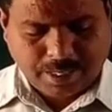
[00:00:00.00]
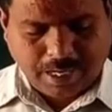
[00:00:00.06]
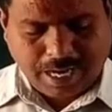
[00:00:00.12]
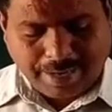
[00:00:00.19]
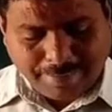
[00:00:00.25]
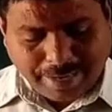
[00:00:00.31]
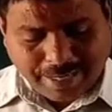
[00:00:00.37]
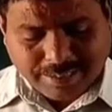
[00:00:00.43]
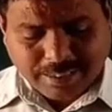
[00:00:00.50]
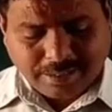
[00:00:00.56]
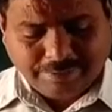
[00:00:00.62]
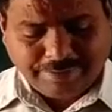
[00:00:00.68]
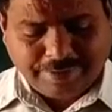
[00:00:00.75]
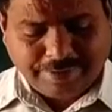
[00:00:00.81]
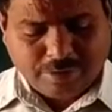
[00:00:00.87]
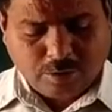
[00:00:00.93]
I
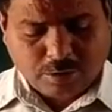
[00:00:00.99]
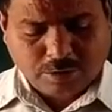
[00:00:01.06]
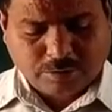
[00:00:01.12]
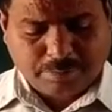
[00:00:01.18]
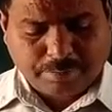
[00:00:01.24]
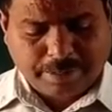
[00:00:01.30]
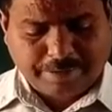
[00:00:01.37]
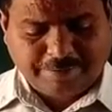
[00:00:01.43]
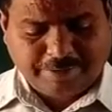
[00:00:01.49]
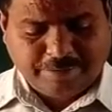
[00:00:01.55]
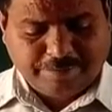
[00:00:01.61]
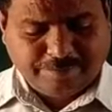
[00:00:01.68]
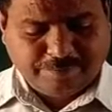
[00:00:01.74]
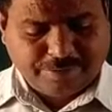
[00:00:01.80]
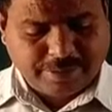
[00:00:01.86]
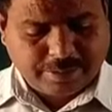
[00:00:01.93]
myself had lost my
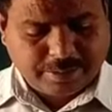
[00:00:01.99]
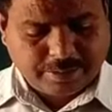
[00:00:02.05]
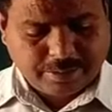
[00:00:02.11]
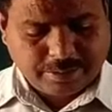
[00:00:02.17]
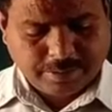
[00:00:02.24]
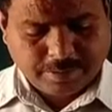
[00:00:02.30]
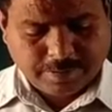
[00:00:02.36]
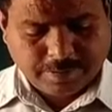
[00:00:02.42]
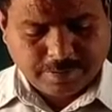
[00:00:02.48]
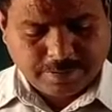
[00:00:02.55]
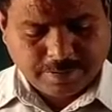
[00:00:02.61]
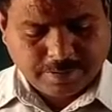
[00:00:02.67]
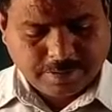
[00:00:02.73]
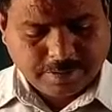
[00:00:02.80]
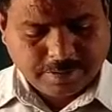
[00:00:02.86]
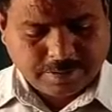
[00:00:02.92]
infant
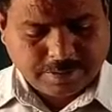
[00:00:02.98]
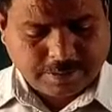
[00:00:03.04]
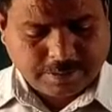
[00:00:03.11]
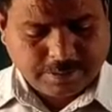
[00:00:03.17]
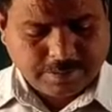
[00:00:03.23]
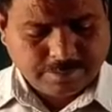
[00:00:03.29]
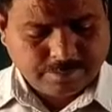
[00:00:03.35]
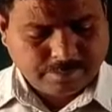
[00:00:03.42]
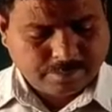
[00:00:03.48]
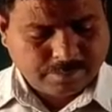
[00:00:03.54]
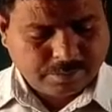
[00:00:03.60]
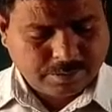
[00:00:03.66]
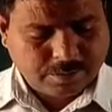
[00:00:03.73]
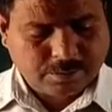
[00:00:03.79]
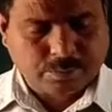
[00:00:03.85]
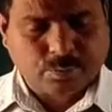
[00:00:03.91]

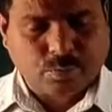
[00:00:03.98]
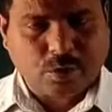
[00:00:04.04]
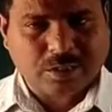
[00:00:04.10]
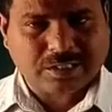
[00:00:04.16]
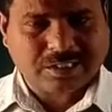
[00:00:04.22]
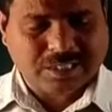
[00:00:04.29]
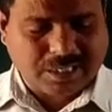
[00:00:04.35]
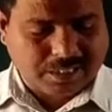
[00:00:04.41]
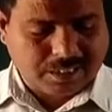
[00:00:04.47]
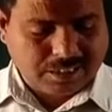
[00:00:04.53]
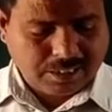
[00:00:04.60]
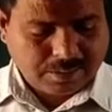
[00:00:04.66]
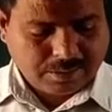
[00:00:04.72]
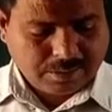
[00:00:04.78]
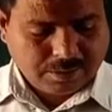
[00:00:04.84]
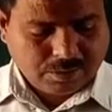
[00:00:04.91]
son, small
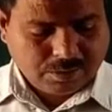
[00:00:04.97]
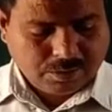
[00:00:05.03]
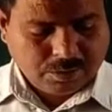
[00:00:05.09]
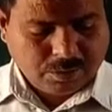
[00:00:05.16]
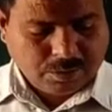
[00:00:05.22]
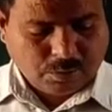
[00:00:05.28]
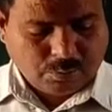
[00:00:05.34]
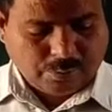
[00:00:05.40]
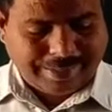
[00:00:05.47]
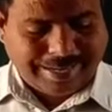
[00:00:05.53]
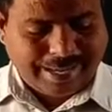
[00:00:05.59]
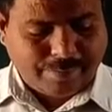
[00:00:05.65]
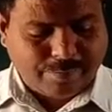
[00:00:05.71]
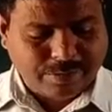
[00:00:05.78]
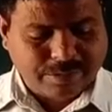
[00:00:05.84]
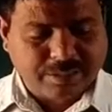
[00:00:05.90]
son, when
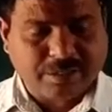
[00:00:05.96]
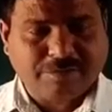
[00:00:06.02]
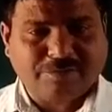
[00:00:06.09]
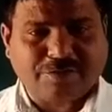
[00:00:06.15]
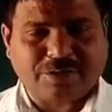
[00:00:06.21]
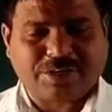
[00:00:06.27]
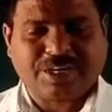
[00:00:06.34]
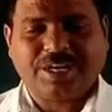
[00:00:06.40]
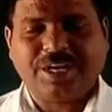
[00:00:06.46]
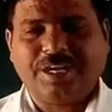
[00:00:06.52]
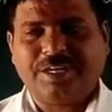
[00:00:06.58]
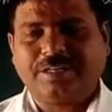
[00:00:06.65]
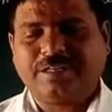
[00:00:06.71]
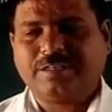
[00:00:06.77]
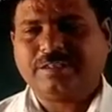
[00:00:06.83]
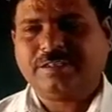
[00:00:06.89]
I was 14.